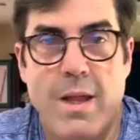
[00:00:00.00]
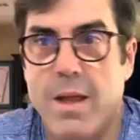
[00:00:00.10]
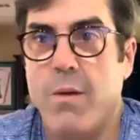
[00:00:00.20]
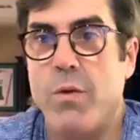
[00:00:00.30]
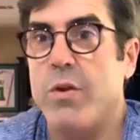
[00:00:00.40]

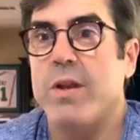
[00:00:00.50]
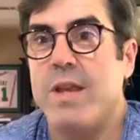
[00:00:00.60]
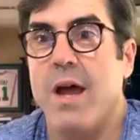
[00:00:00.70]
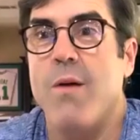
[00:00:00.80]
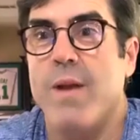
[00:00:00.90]
Well, you could
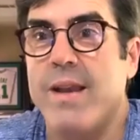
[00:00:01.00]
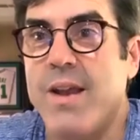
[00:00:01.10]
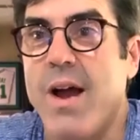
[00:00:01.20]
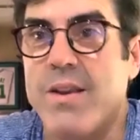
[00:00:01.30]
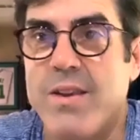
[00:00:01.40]
tell when I
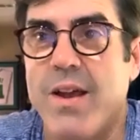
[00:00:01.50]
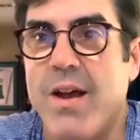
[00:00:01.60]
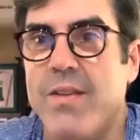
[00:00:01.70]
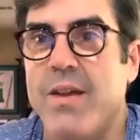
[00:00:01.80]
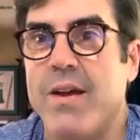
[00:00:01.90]
talked to you
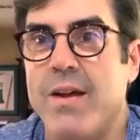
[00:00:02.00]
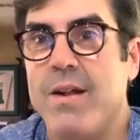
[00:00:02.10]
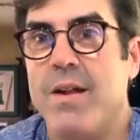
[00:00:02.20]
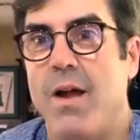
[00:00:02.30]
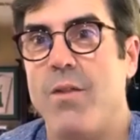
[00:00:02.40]

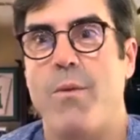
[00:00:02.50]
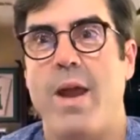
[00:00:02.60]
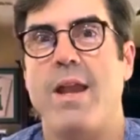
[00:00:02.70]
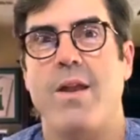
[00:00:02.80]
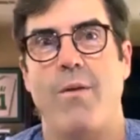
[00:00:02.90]
on the
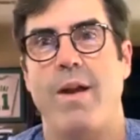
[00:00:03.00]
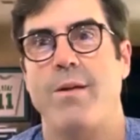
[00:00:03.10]
radio, right?